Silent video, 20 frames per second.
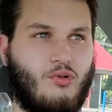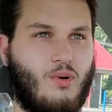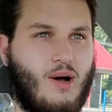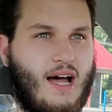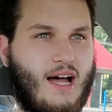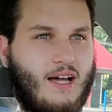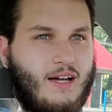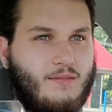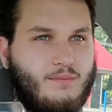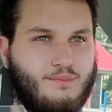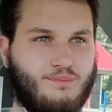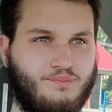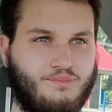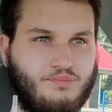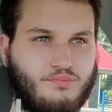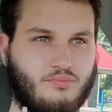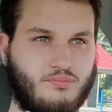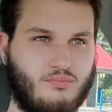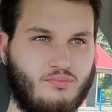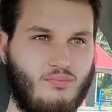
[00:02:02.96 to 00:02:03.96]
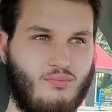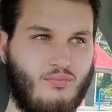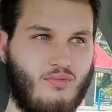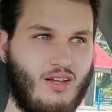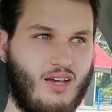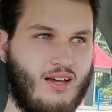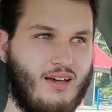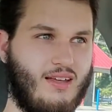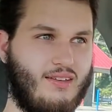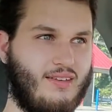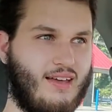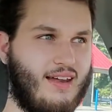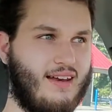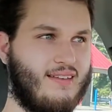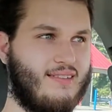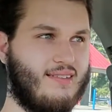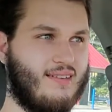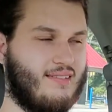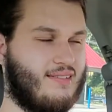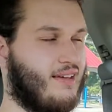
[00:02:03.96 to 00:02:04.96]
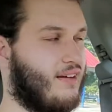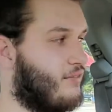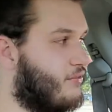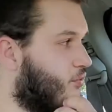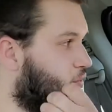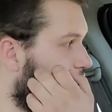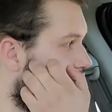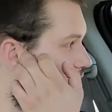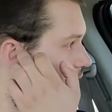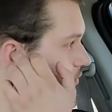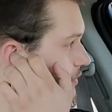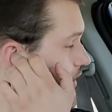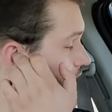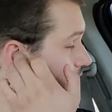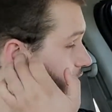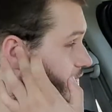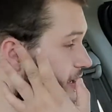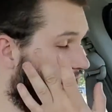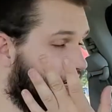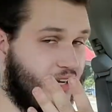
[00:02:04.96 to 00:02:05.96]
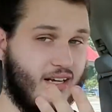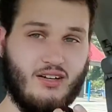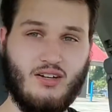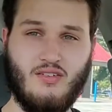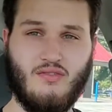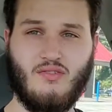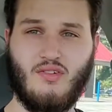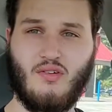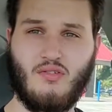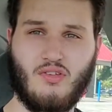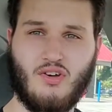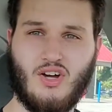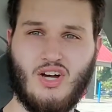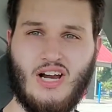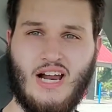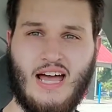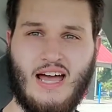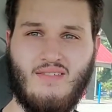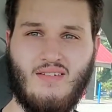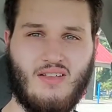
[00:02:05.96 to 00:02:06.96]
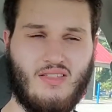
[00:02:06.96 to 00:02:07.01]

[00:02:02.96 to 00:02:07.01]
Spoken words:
Quack, because I didn't see a sign for it. I didn't even know if they were going to have it.